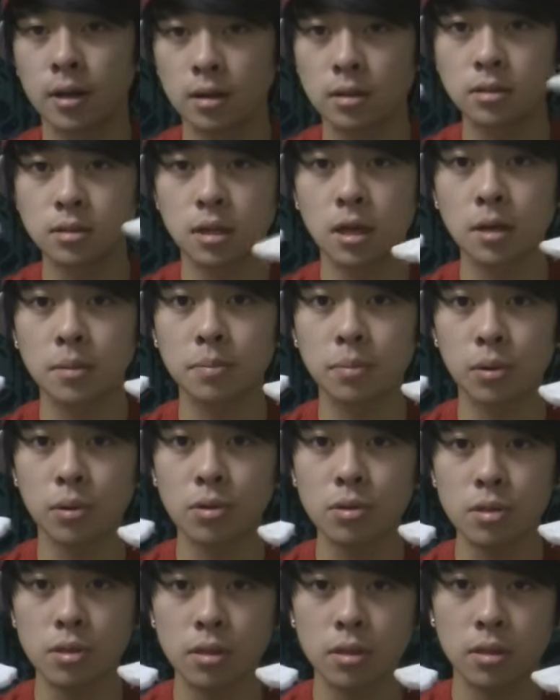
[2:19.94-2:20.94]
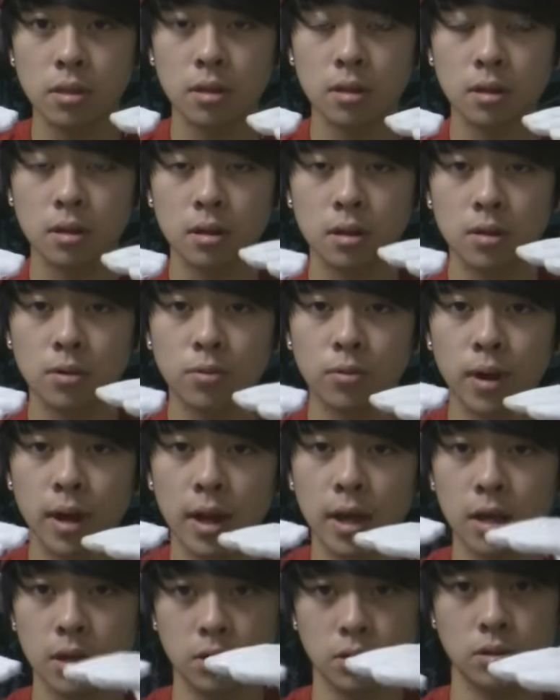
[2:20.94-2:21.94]
here, take both
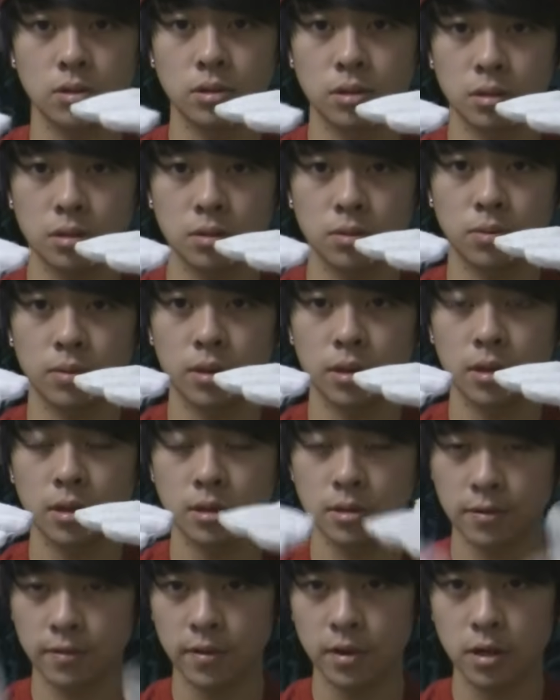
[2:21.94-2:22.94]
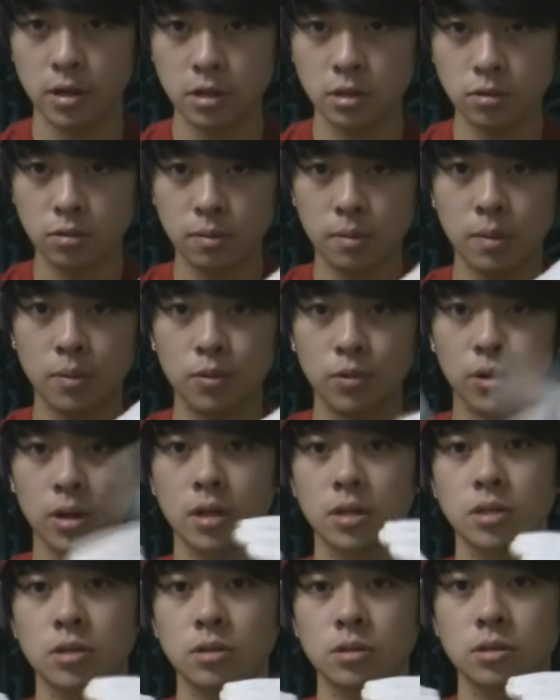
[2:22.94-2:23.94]
right angles with these fingers, remember what
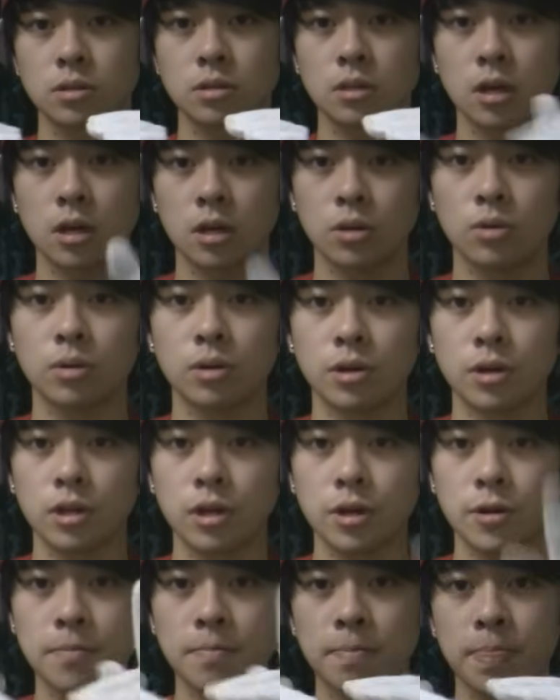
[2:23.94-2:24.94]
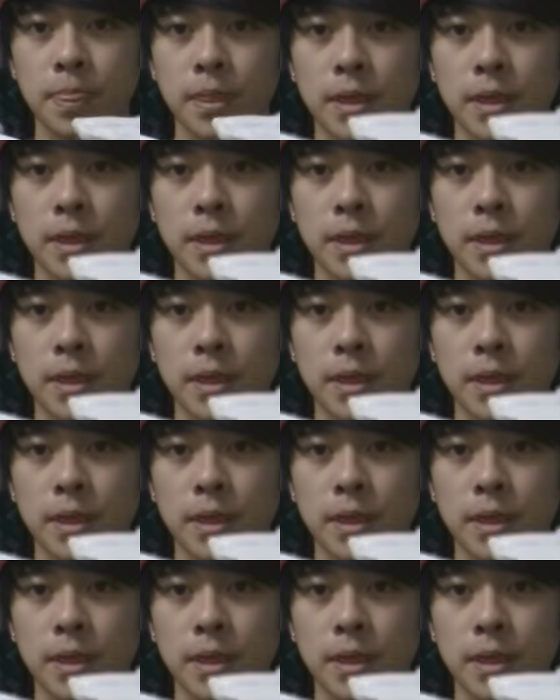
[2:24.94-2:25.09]
I taught you earlier.